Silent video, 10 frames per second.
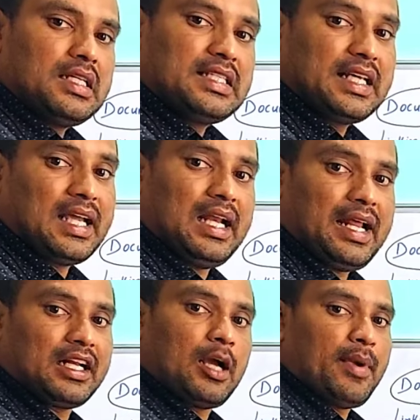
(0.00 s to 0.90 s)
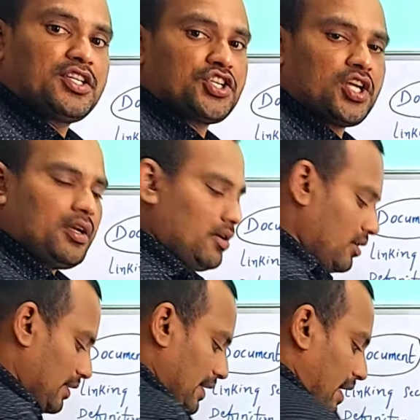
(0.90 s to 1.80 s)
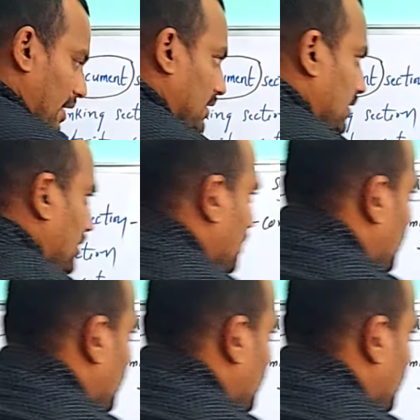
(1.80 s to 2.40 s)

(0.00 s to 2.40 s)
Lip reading: single line comment section? Yes.